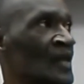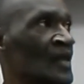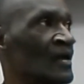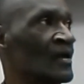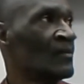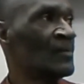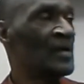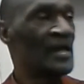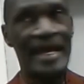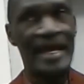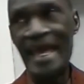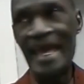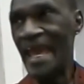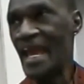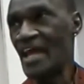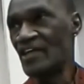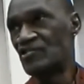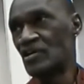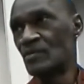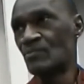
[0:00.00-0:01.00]
But
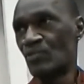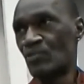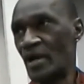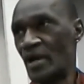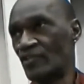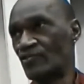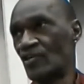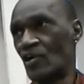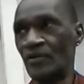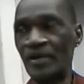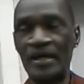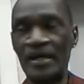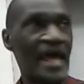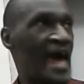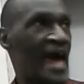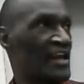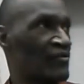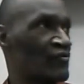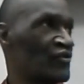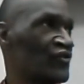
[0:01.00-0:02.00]
aging brings on
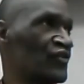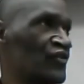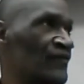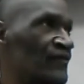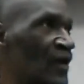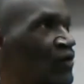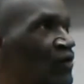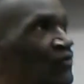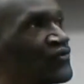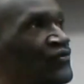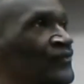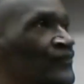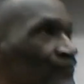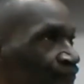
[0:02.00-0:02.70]
inadequacy, folks.